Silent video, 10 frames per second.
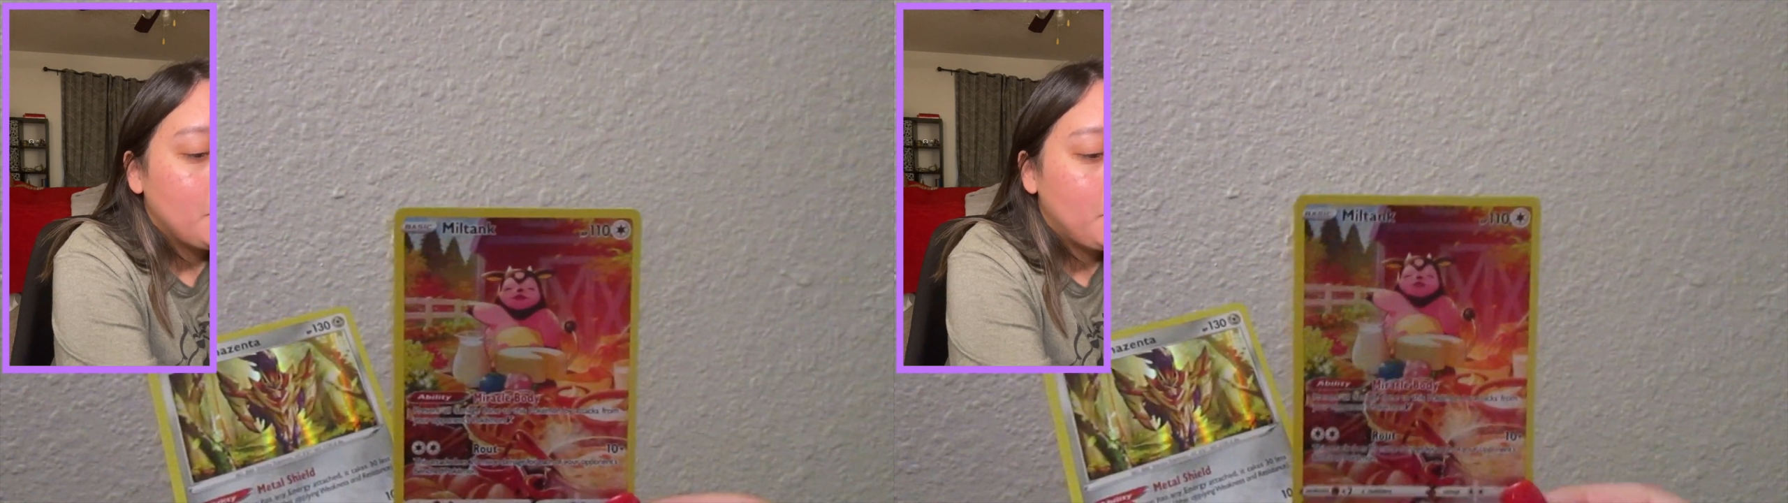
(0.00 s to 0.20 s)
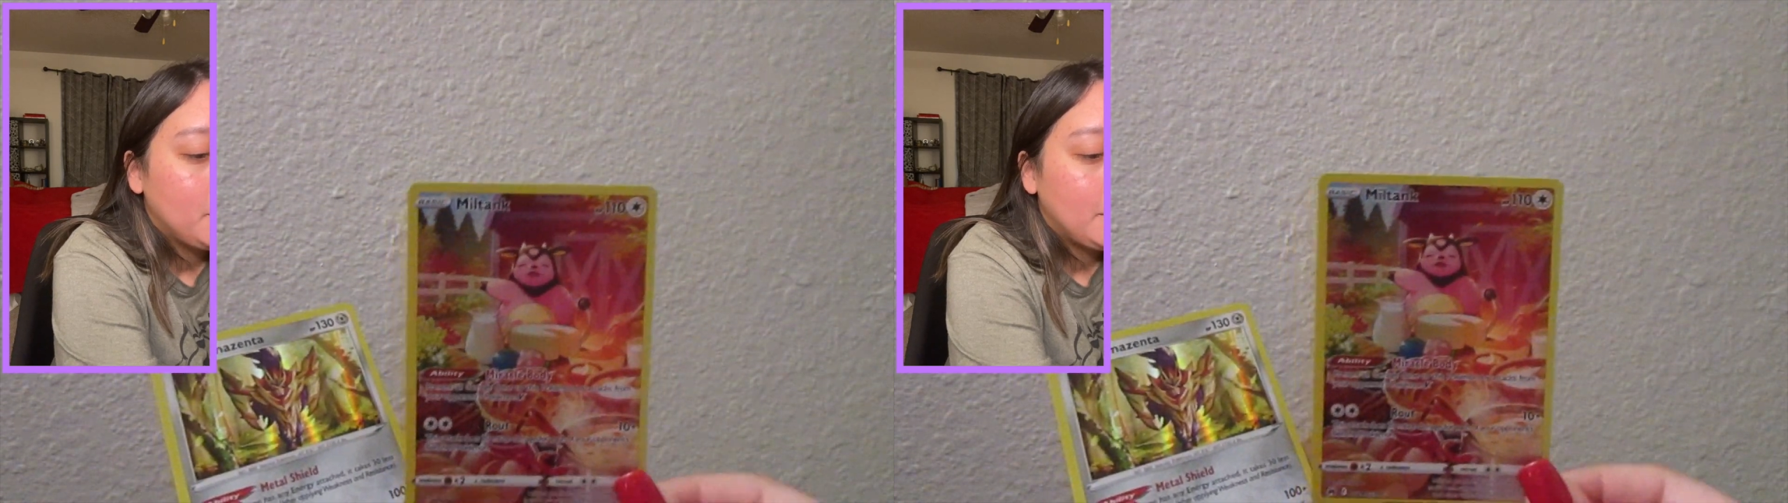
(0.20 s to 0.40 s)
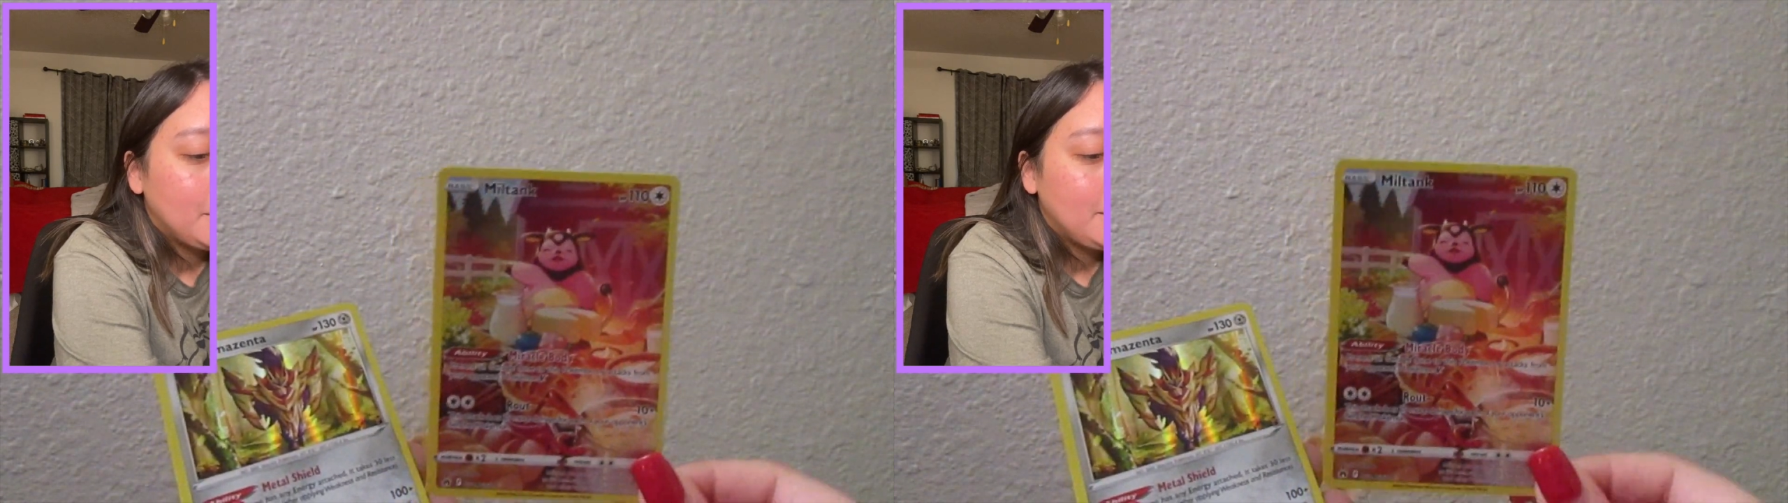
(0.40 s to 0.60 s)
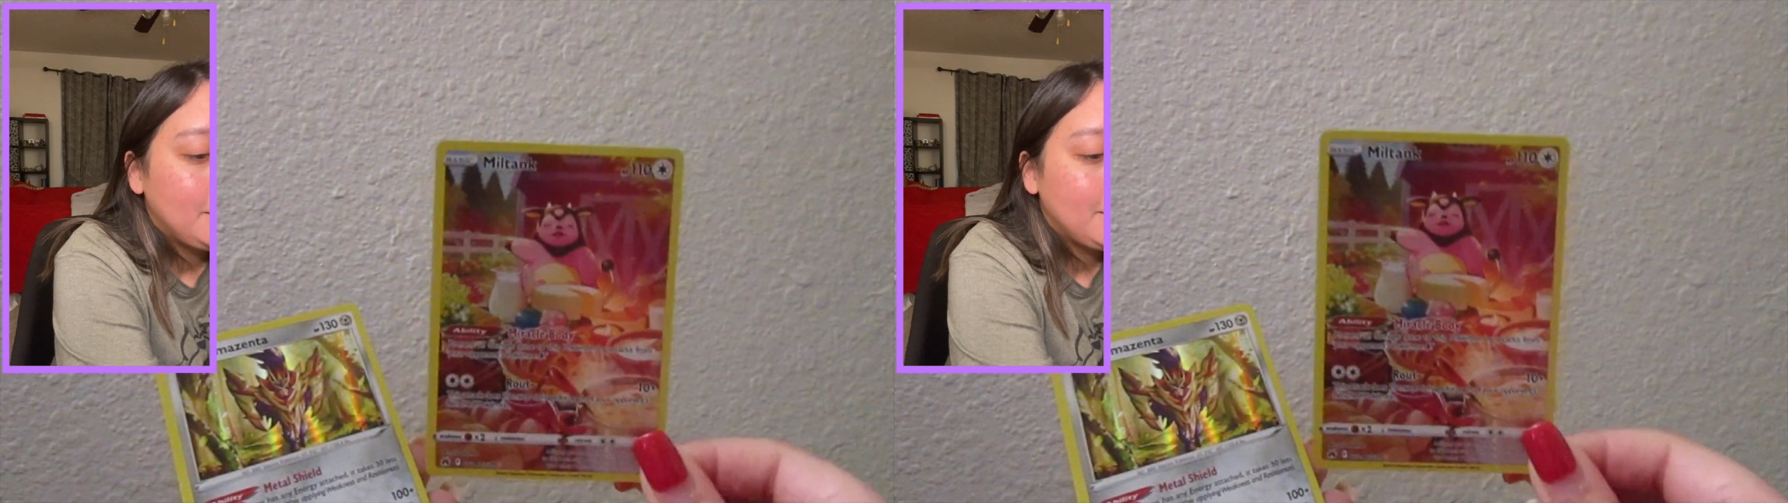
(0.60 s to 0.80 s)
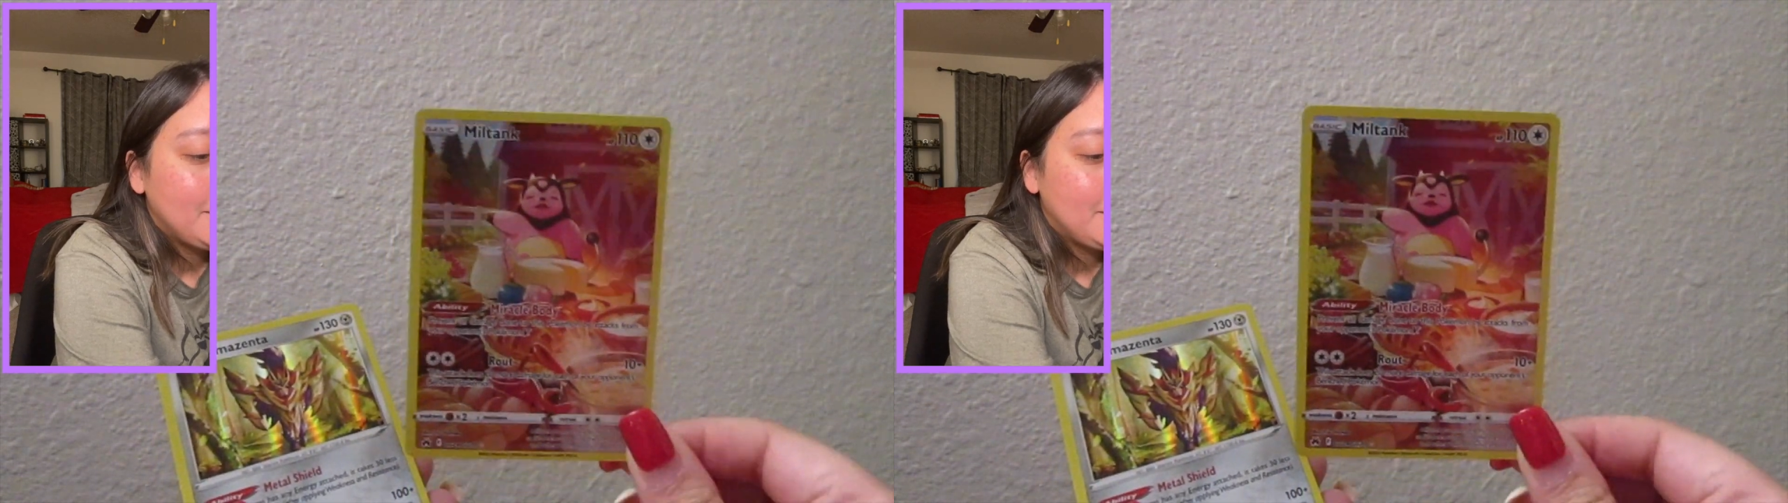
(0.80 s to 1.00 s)
But this
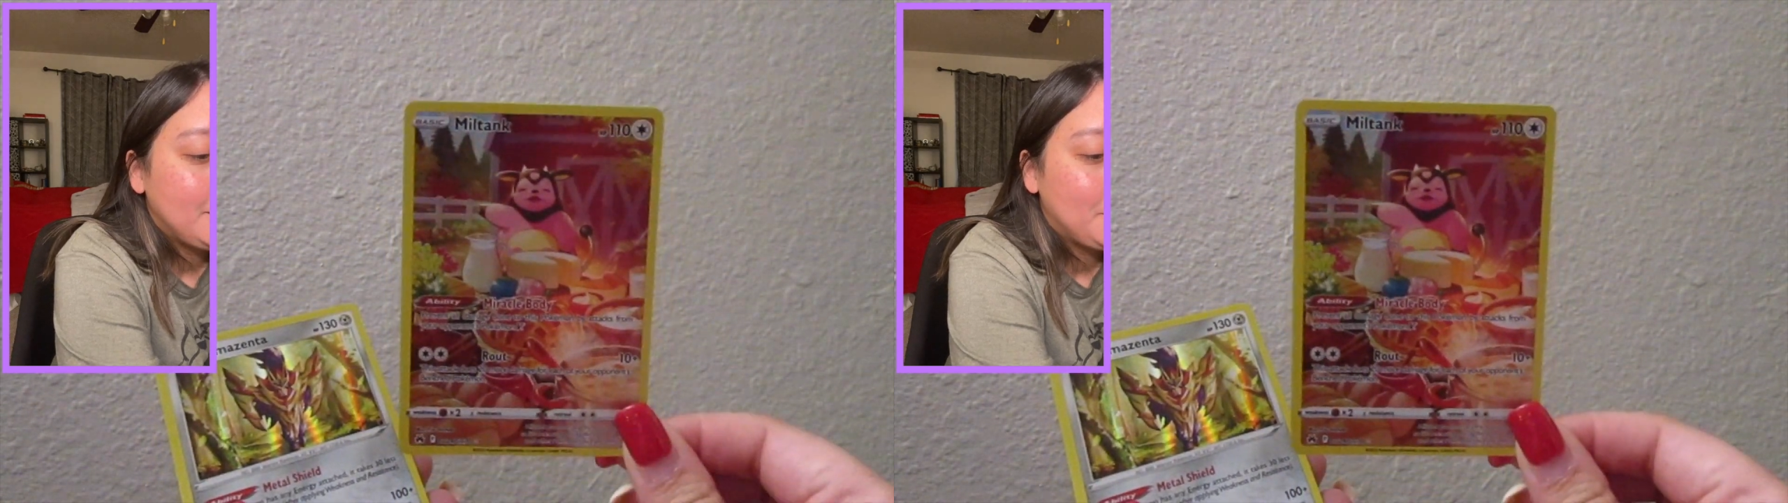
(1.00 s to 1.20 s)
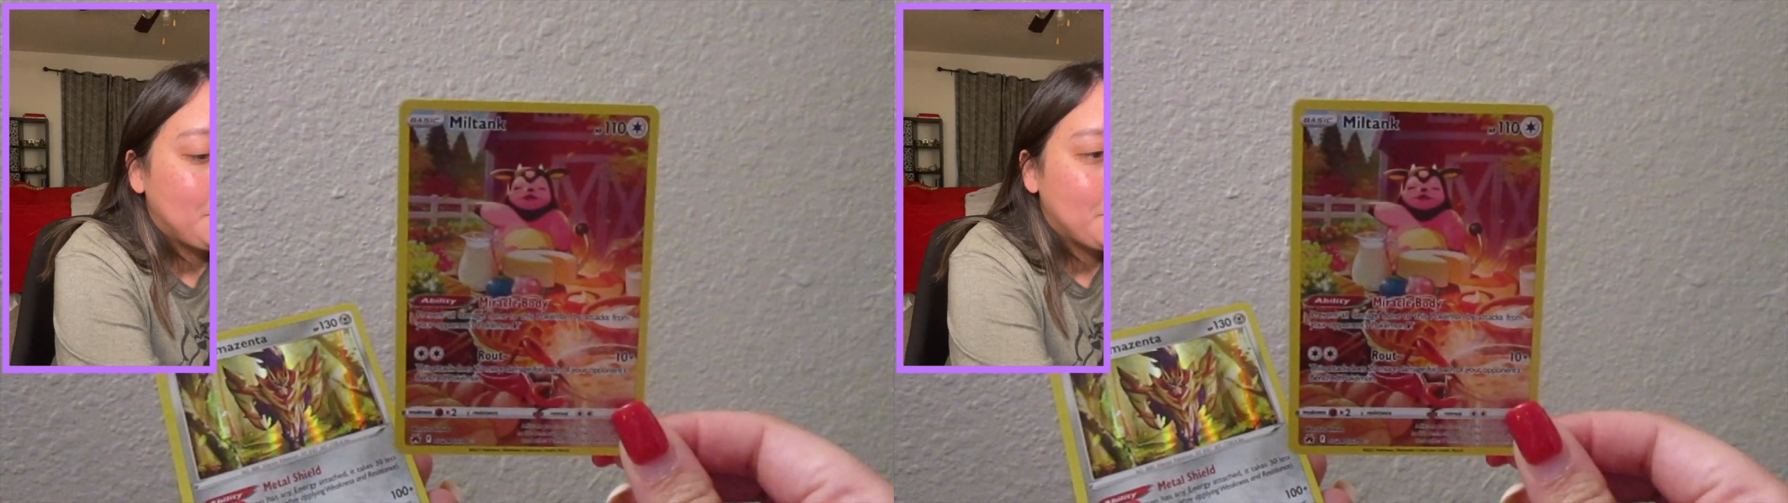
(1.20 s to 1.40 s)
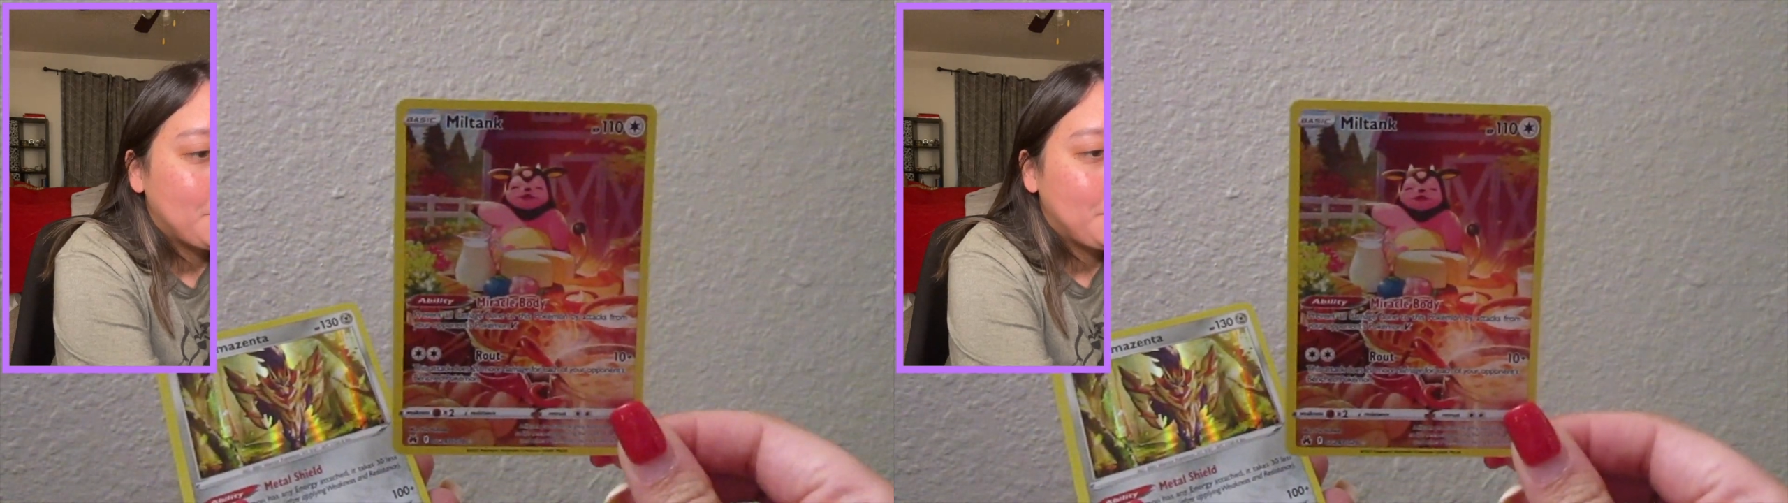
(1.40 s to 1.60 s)
looks so